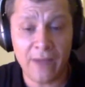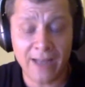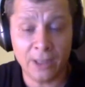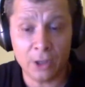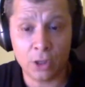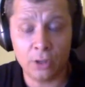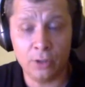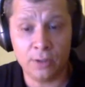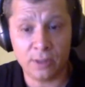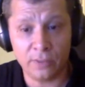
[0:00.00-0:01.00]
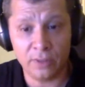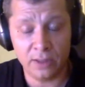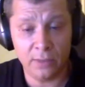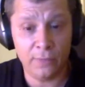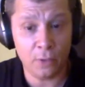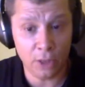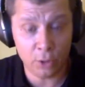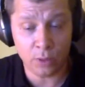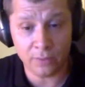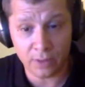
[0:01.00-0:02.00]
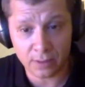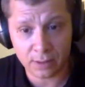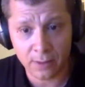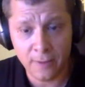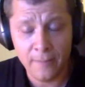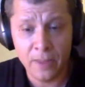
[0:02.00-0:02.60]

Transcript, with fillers: financial, sovereignty for each one of us.